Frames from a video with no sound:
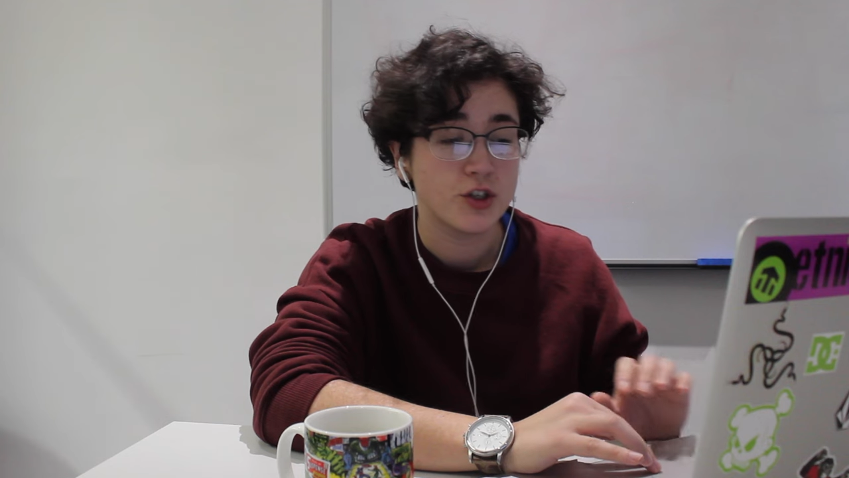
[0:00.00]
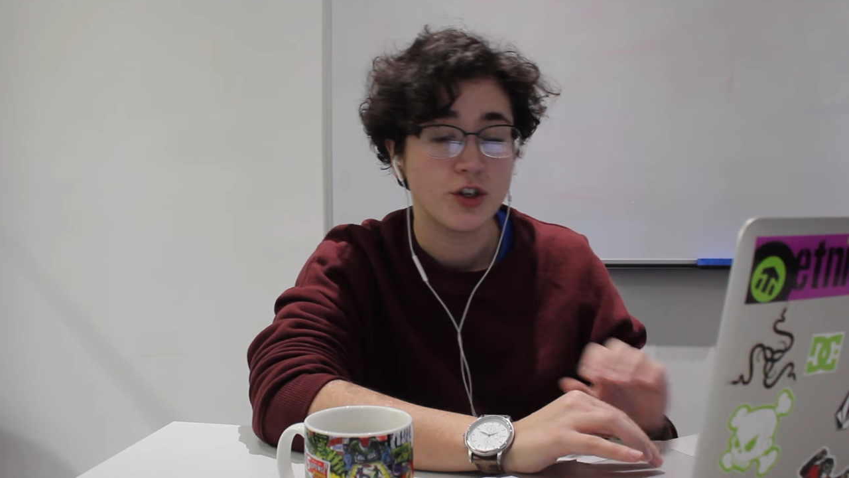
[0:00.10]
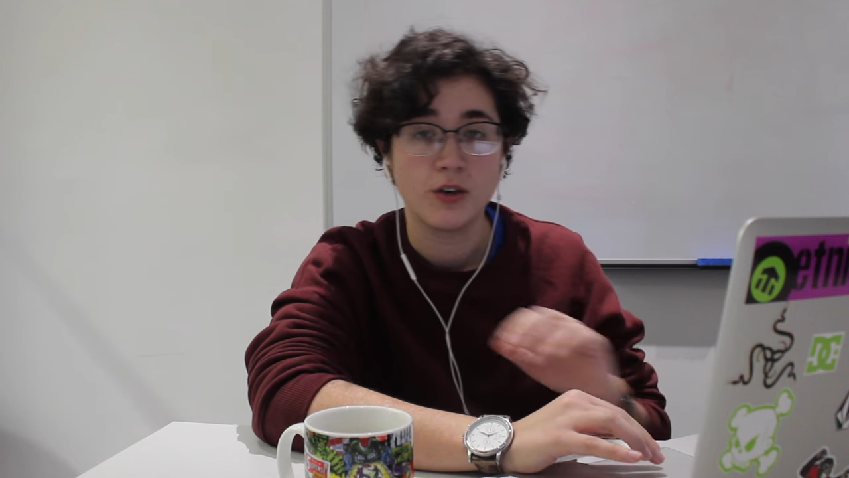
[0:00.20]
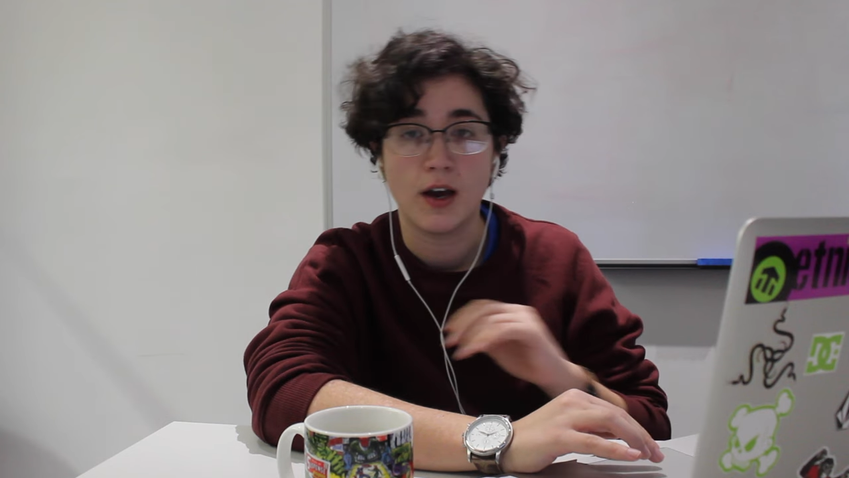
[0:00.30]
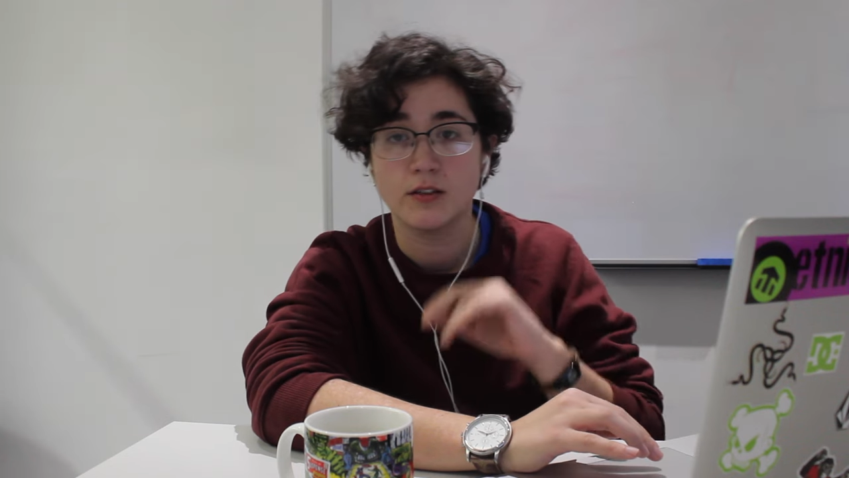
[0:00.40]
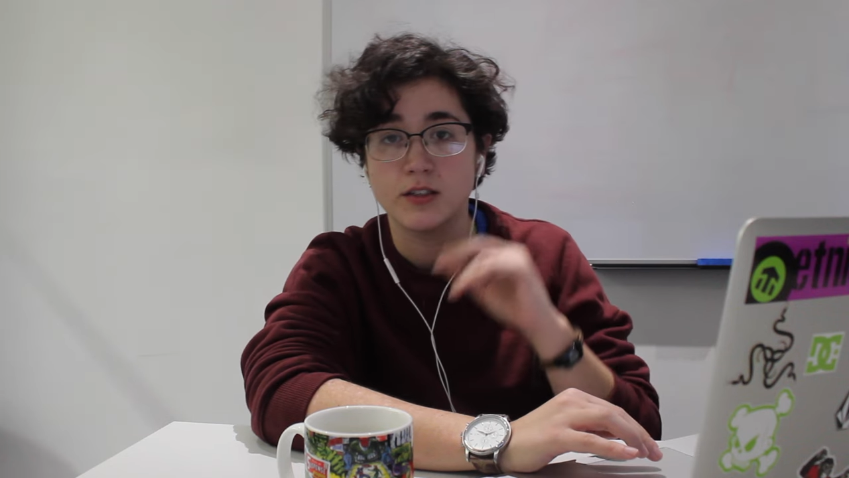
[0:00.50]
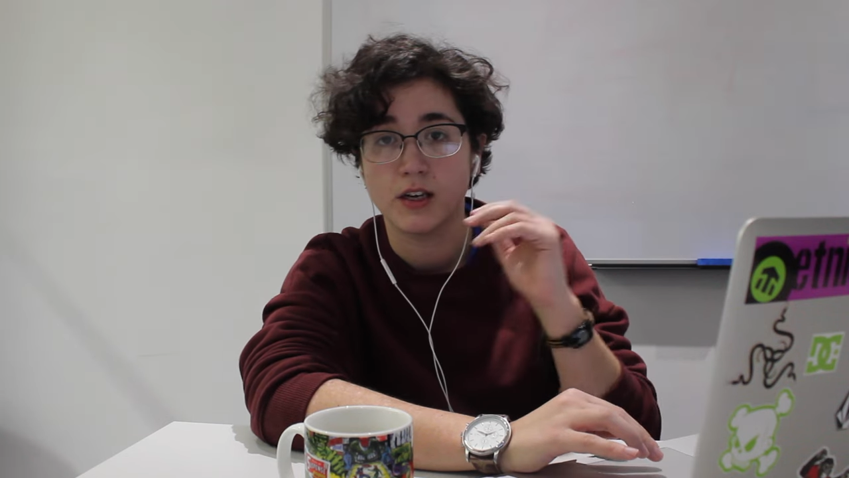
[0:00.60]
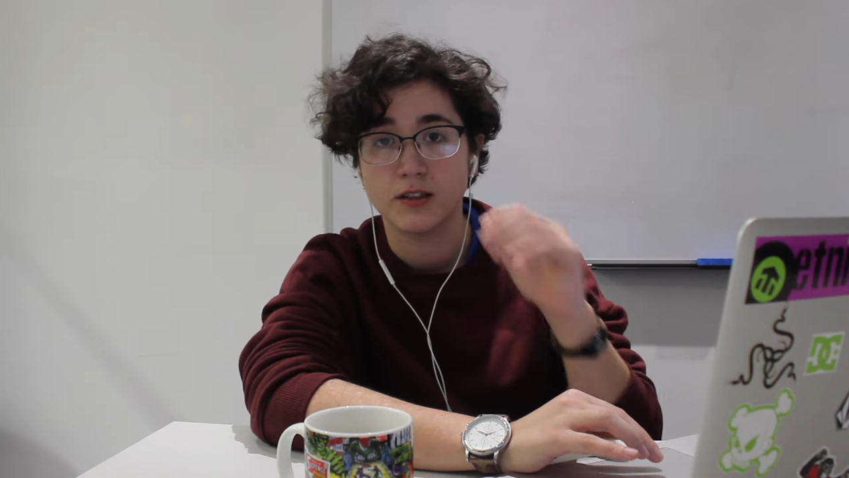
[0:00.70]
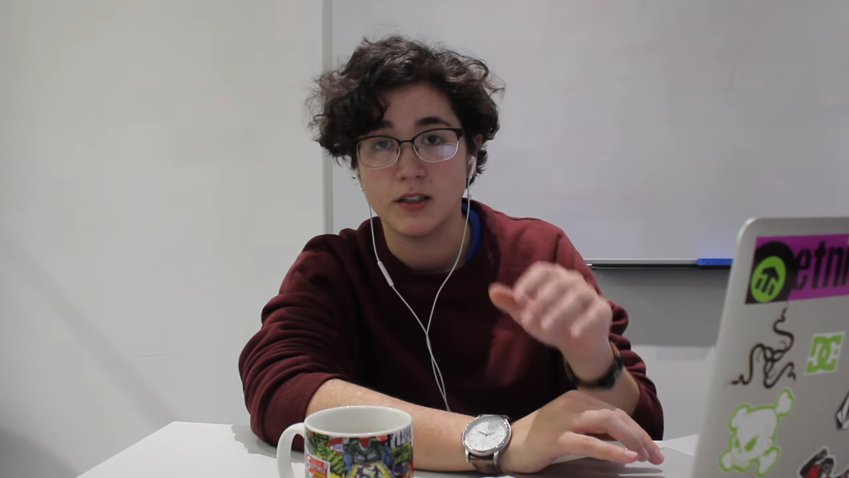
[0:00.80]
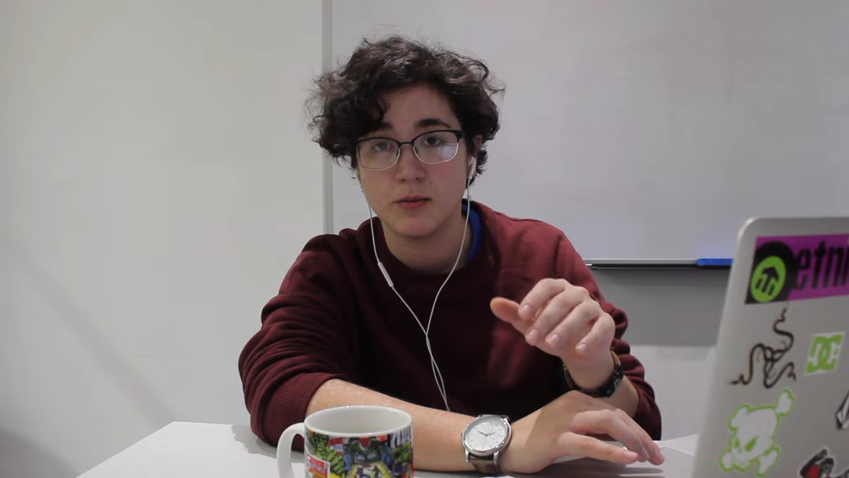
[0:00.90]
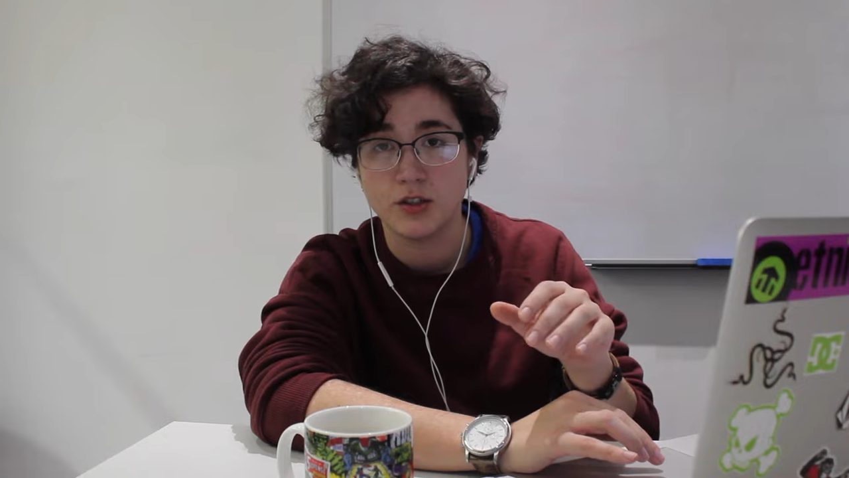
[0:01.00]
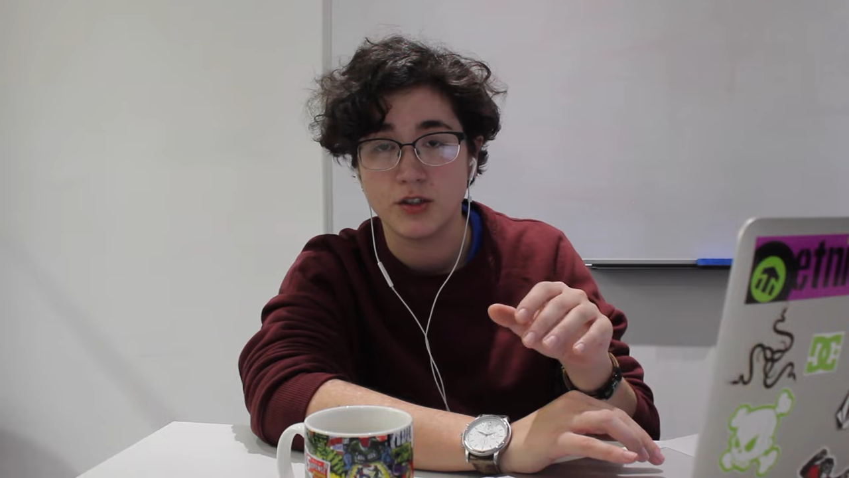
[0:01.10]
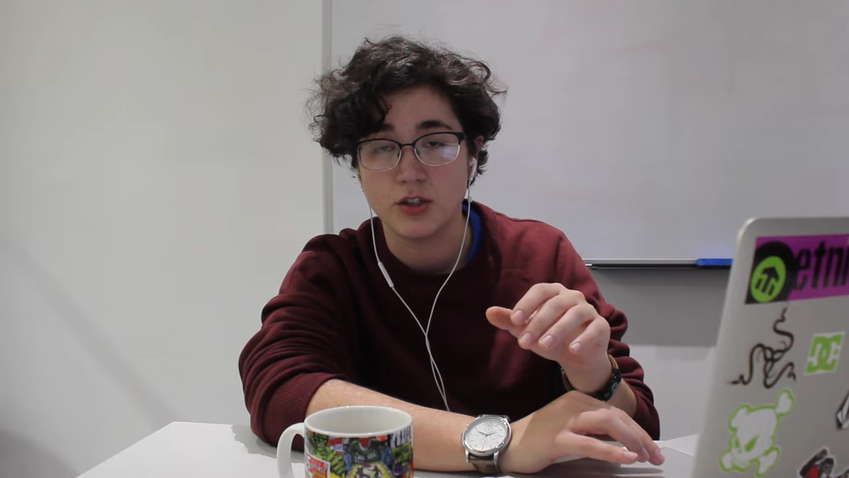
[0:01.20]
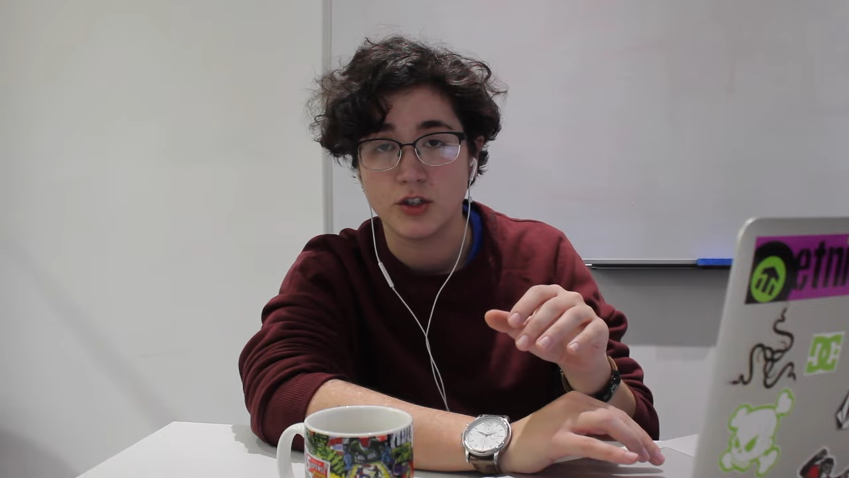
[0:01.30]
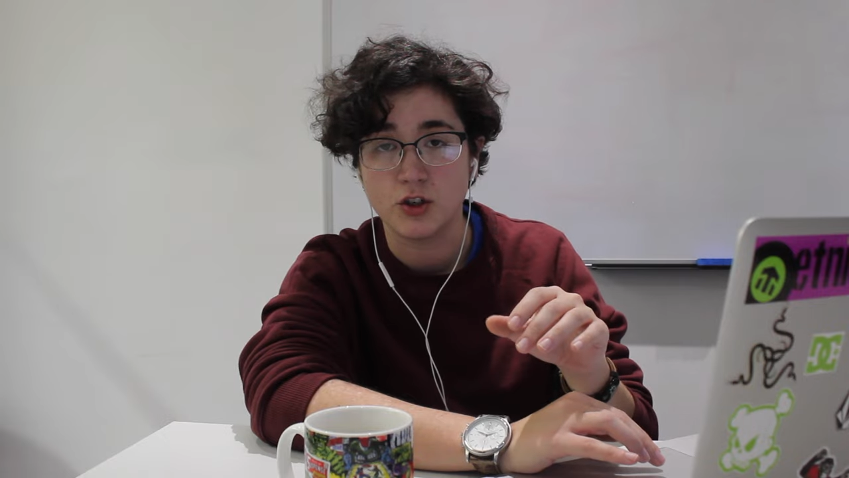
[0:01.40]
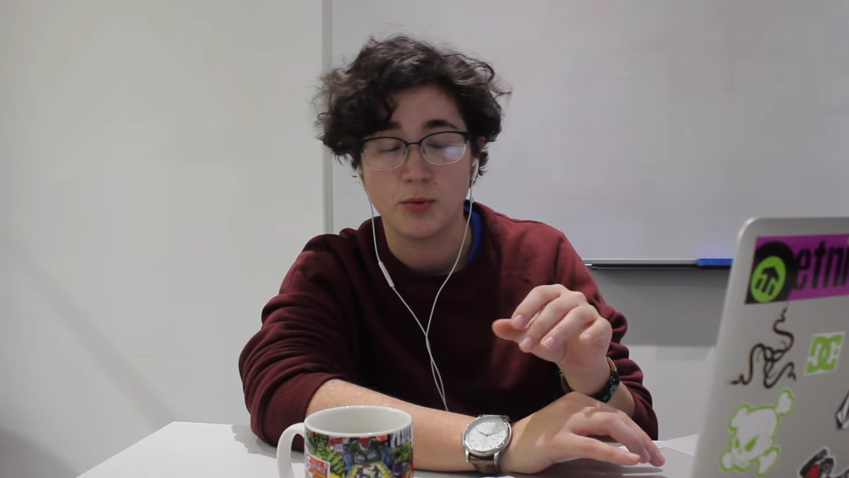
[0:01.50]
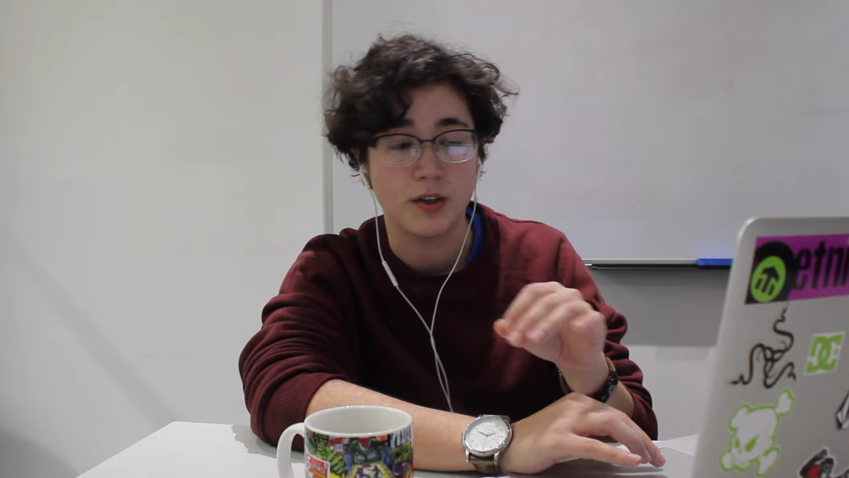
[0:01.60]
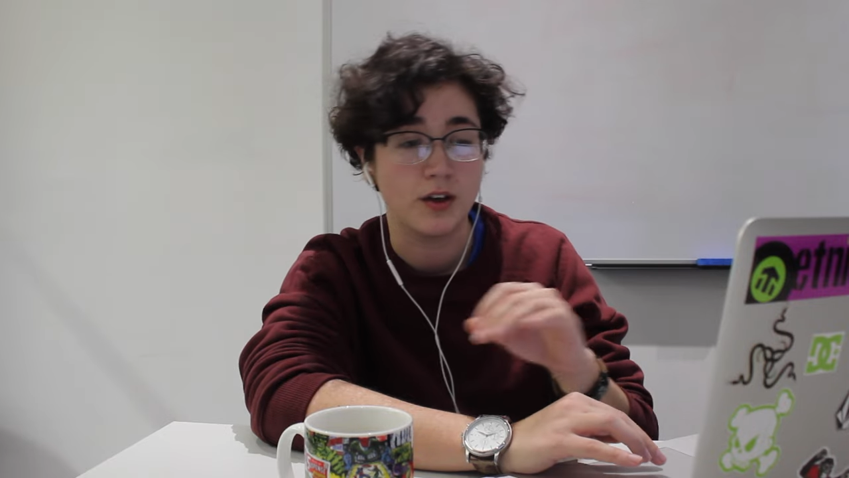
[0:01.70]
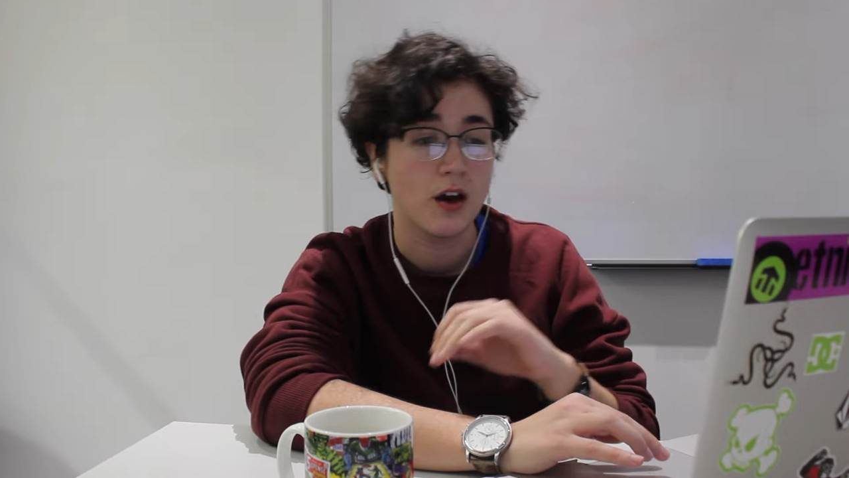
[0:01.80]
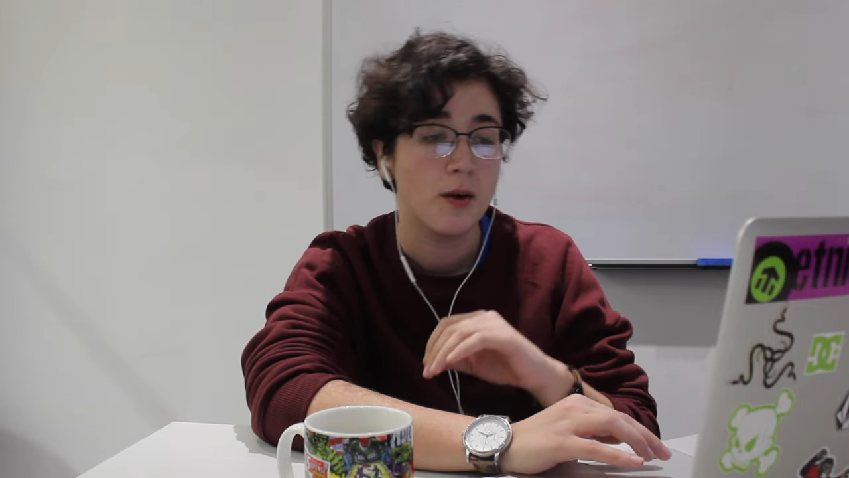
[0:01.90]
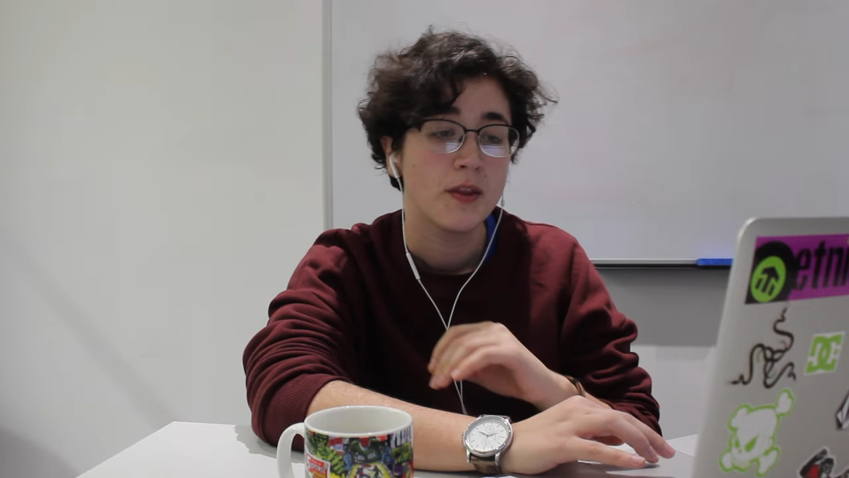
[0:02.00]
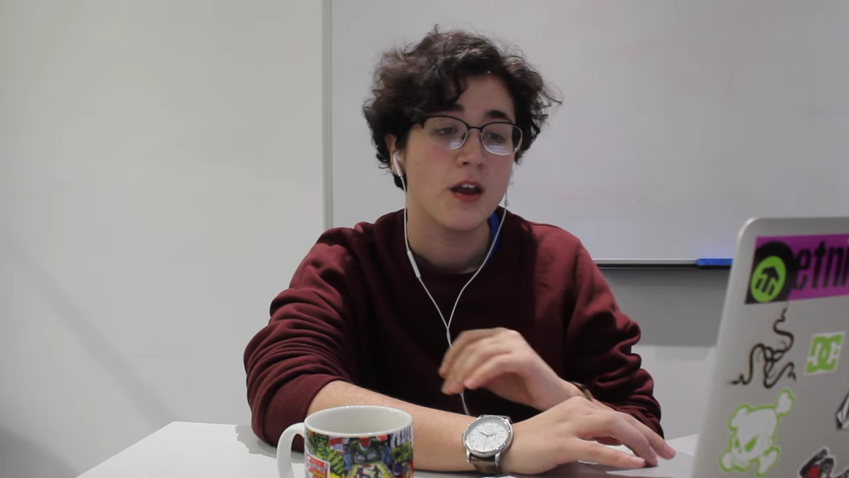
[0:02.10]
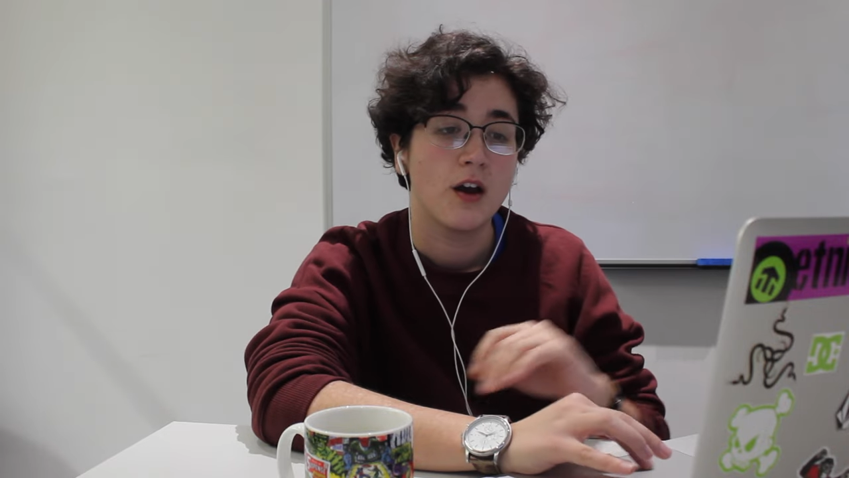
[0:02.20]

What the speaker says: I show you how to add the images to your shopping cart,